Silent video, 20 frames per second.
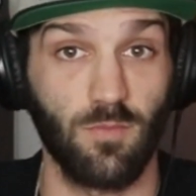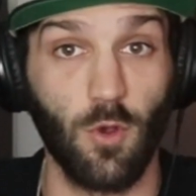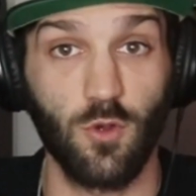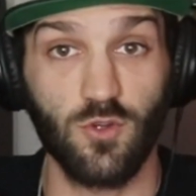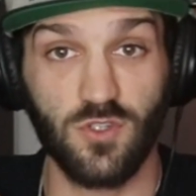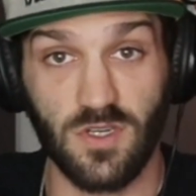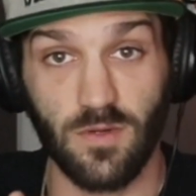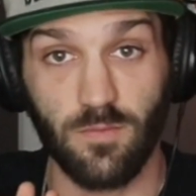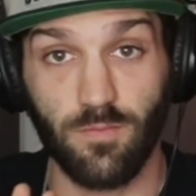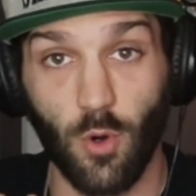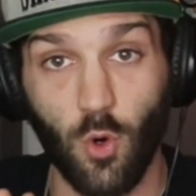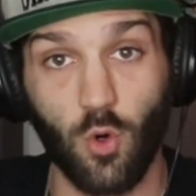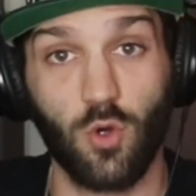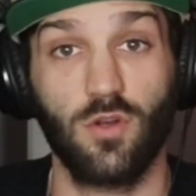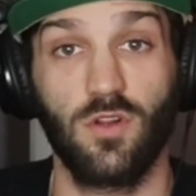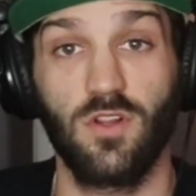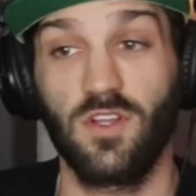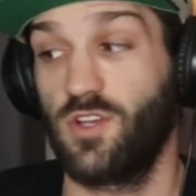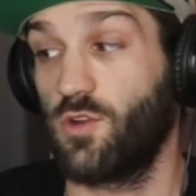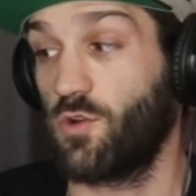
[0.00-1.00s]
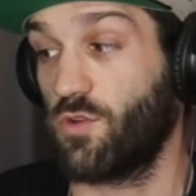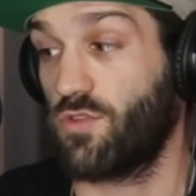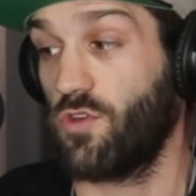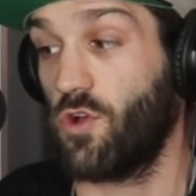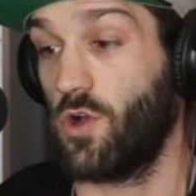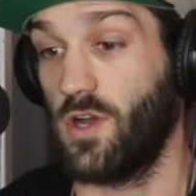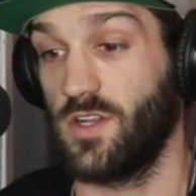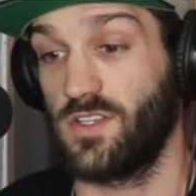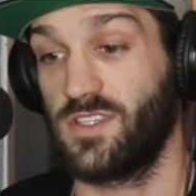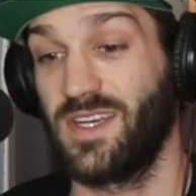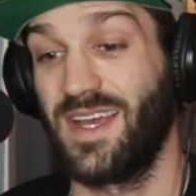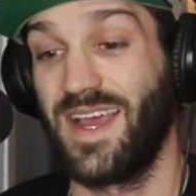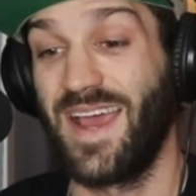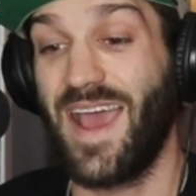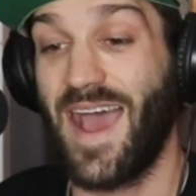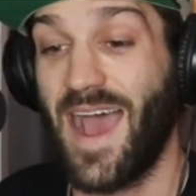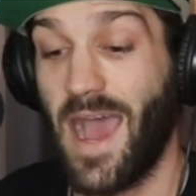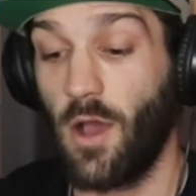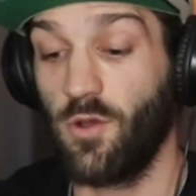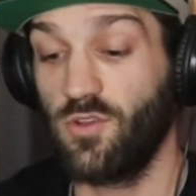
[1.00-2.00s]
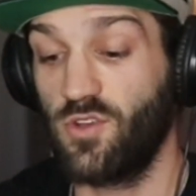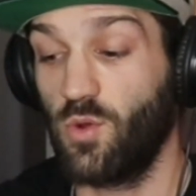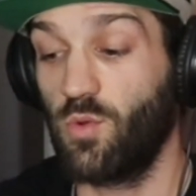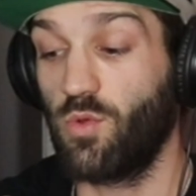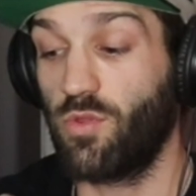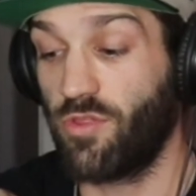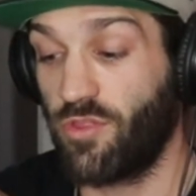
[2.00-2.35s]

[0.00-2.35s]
Most importantly, your thoughts. How you